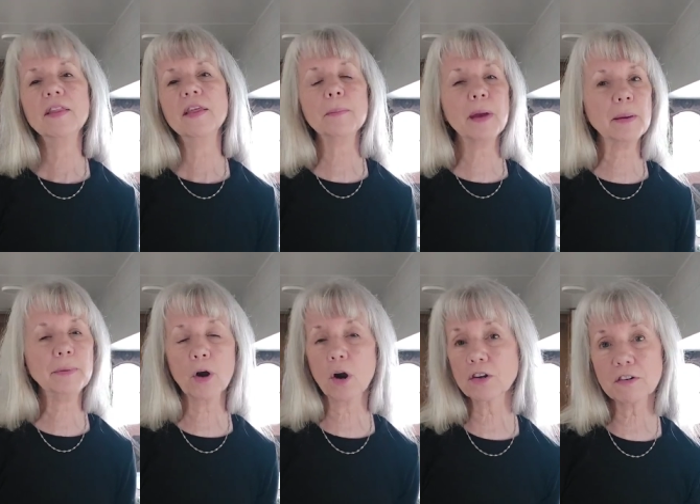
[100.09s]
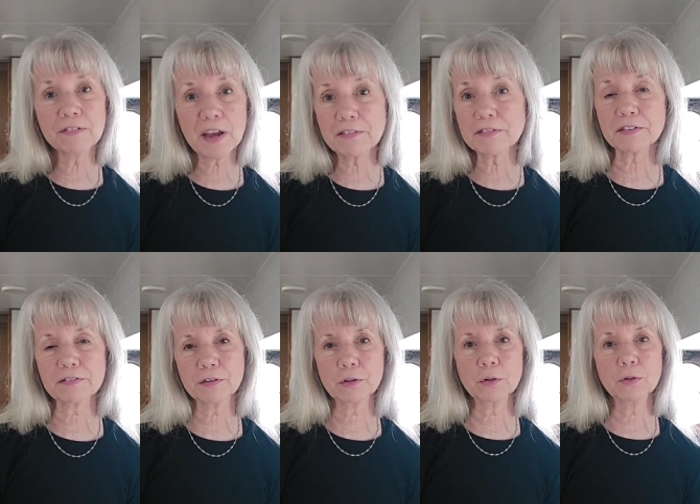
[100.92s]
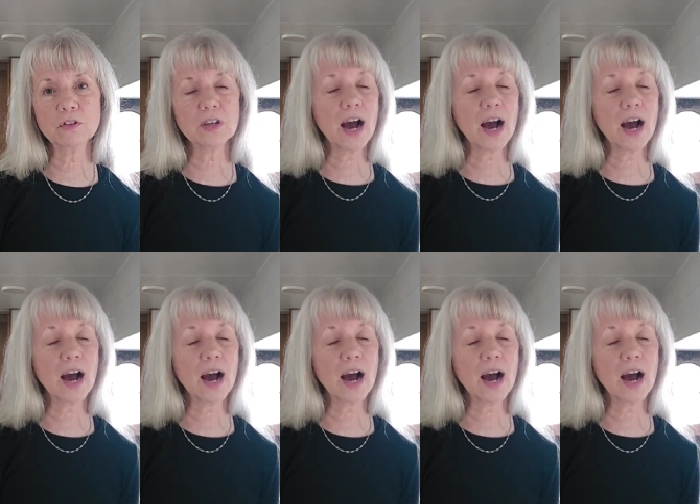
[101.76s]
that maybe are your favorite foods.